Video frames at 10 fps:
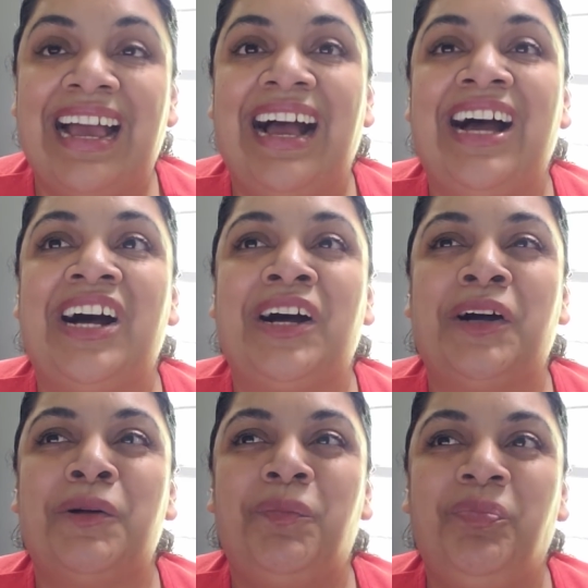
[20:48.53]

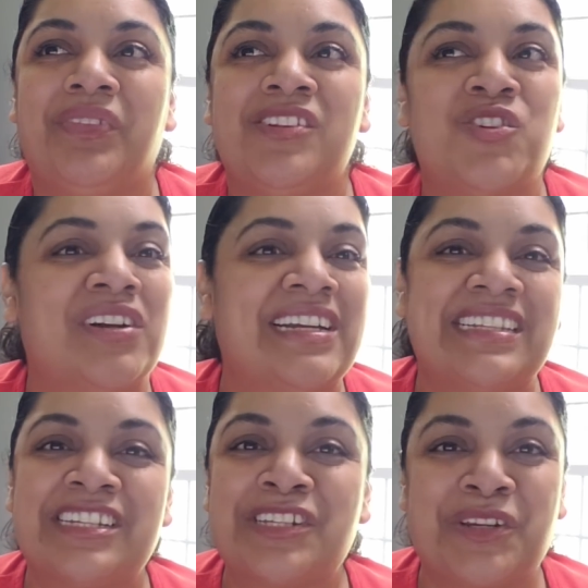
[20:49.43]
don't get
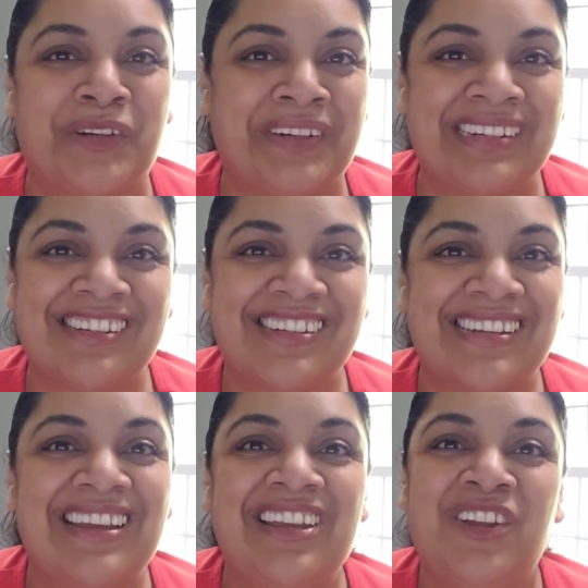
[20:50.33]
discouraged.
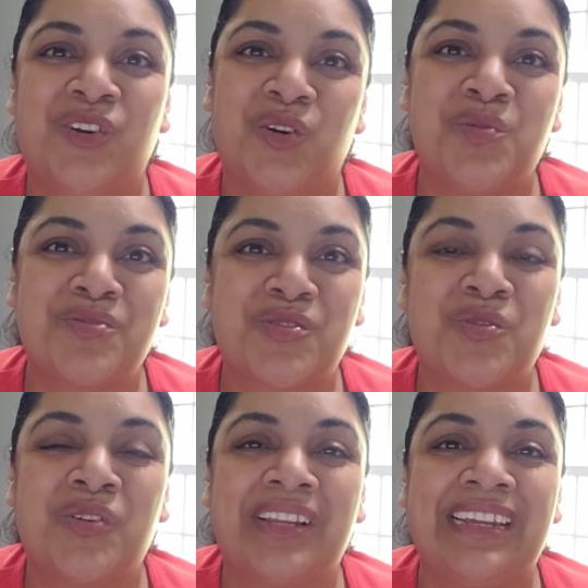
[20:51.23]

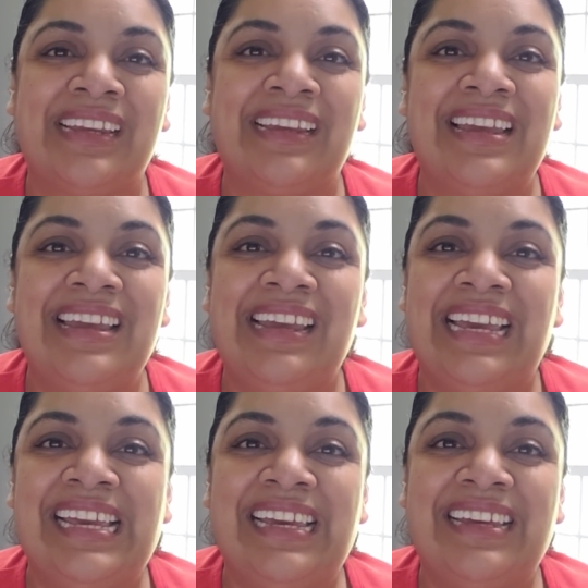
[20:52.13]
Homeschooling
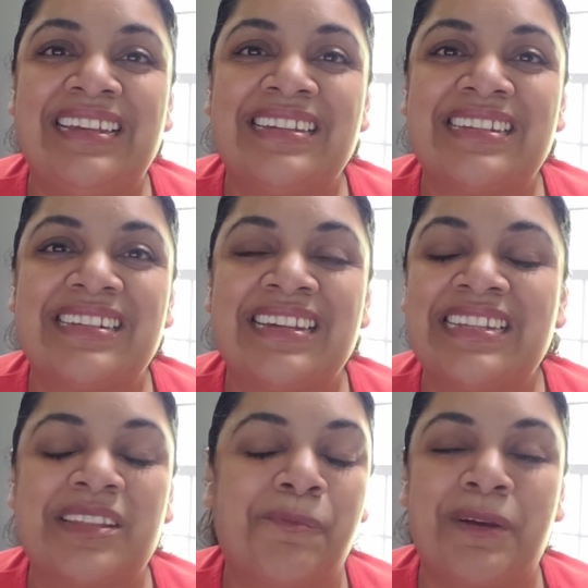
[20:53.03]

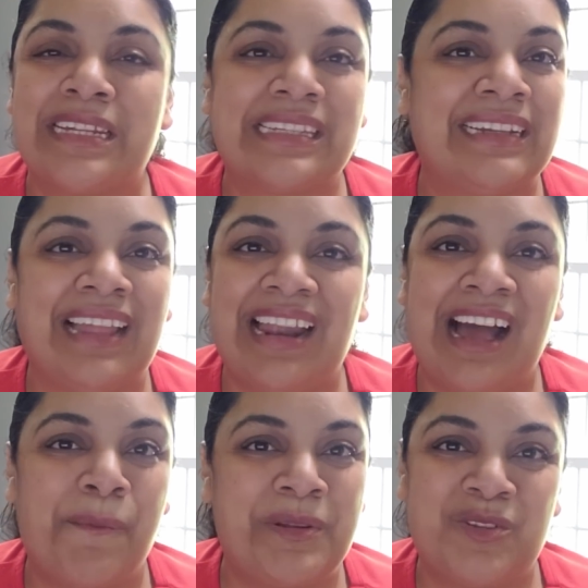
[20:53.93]
is the best thing that
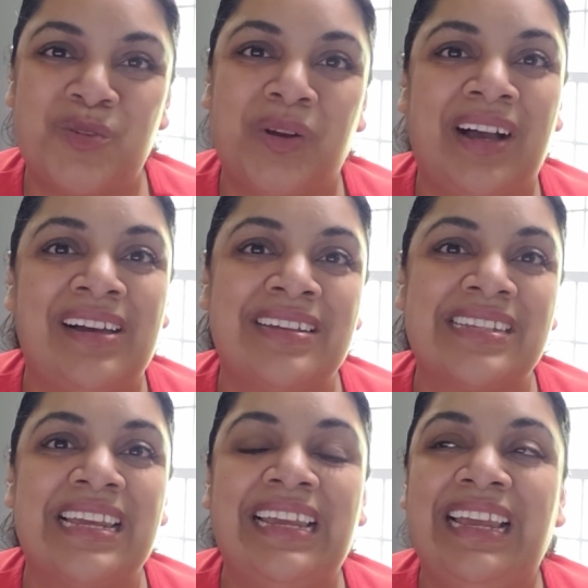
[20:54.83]
happened to
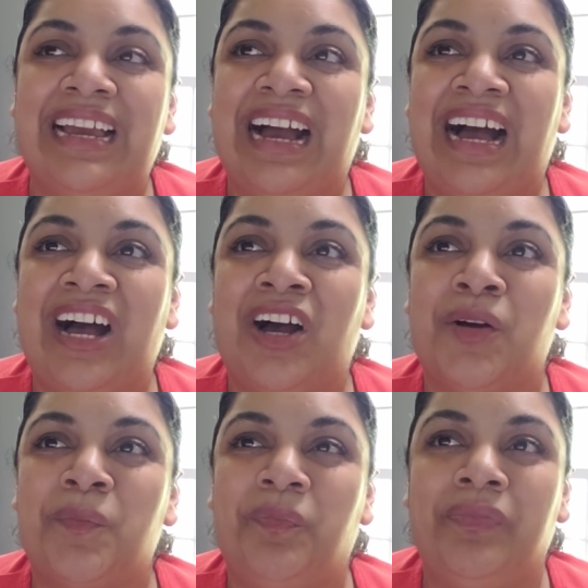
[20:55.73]
us.
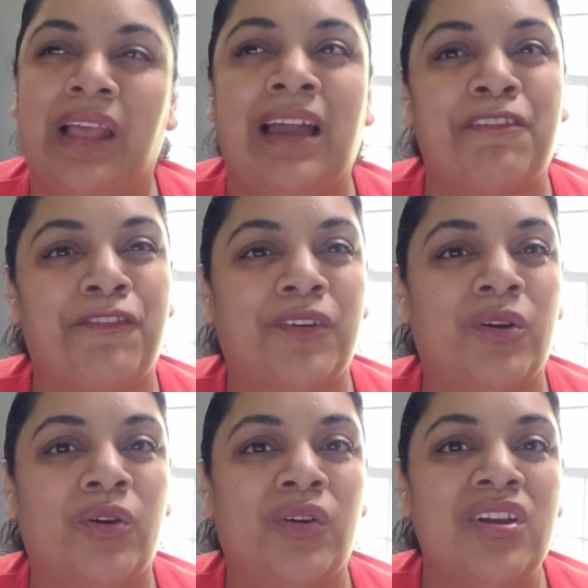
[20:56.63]
I
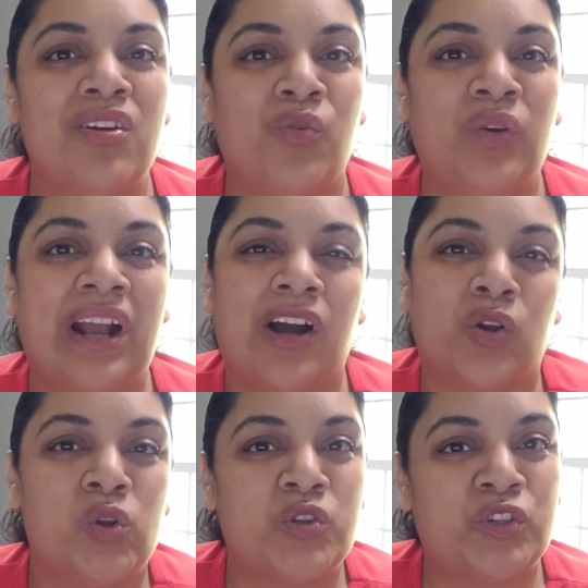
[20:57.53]
feel we got
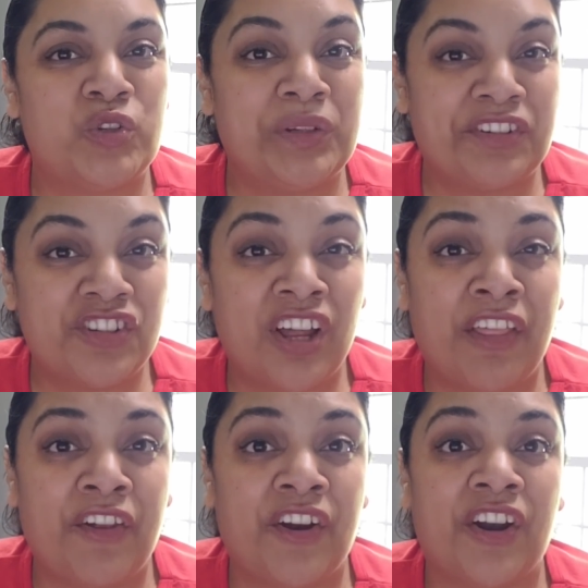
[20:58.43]
closer to each
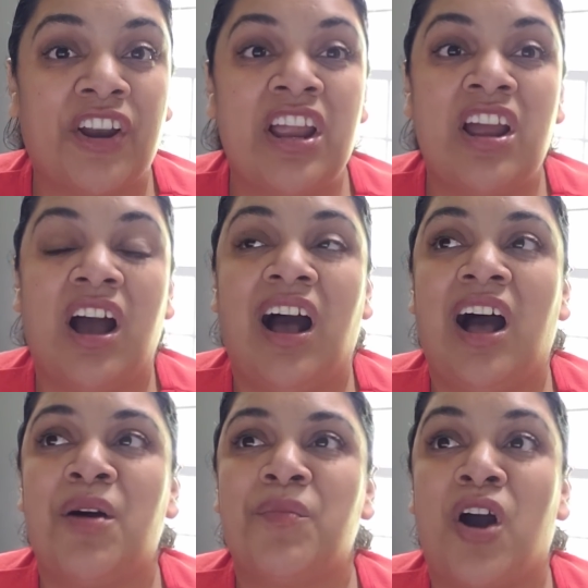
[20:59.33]
other.
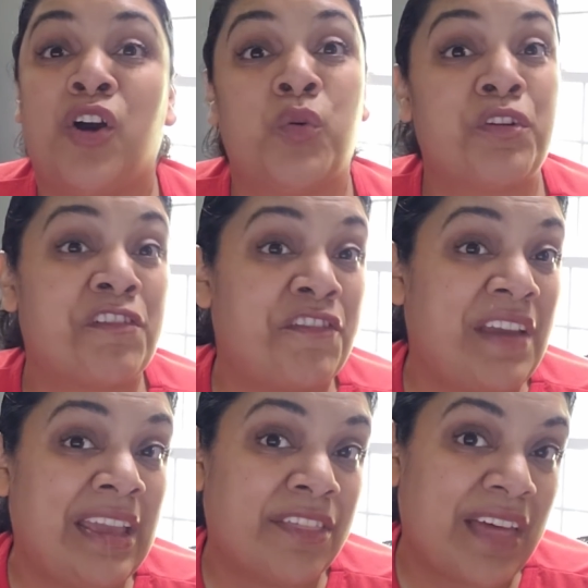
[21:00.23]
Our
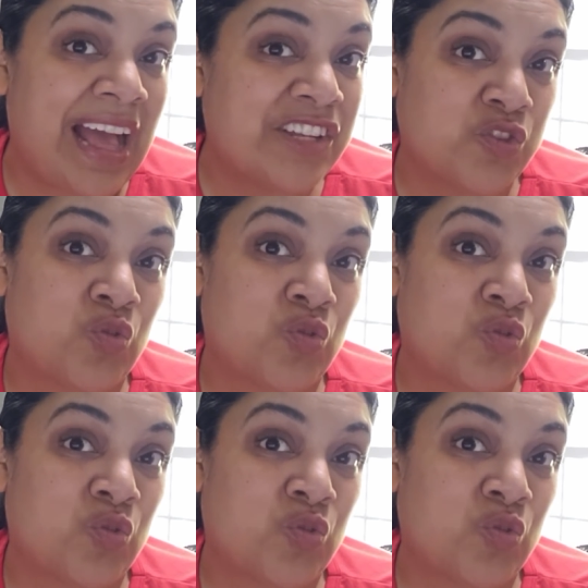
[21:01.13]
faith has